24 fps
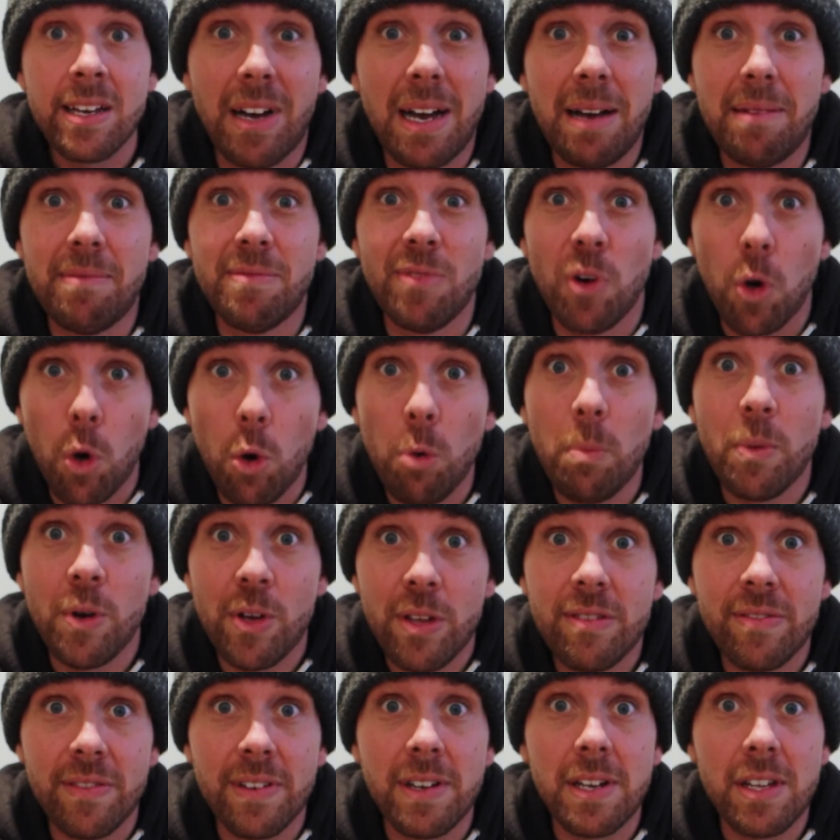I'm
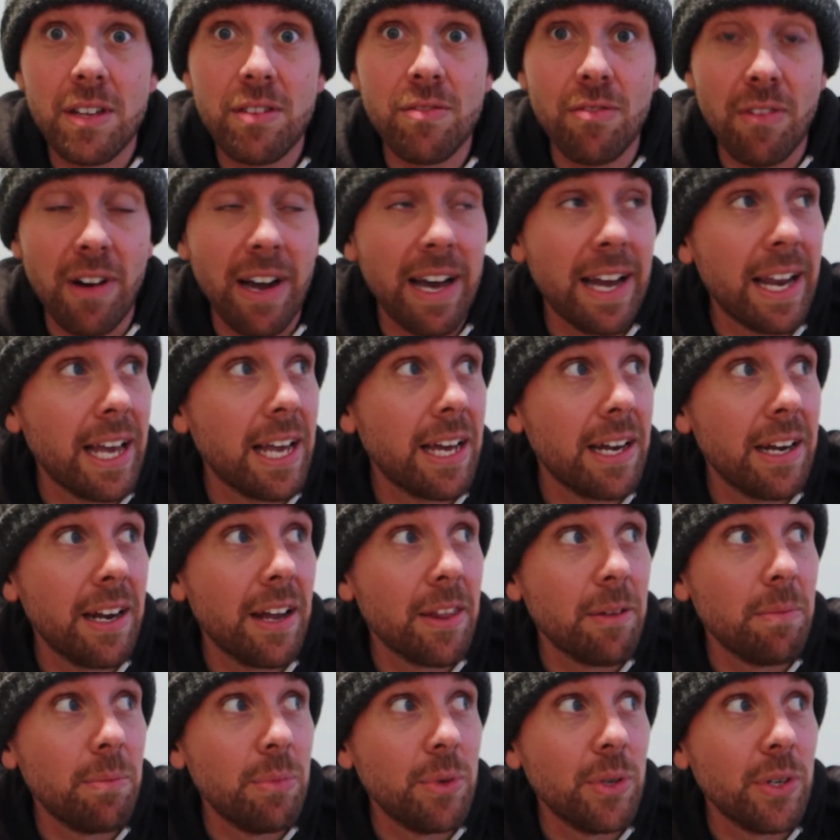almost finished writing
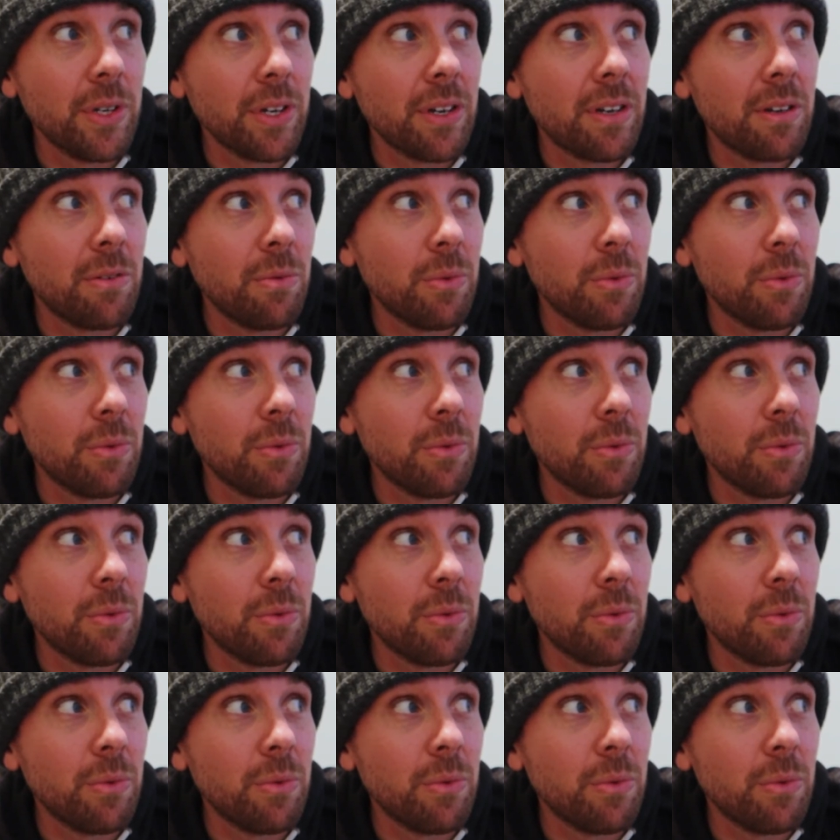another book,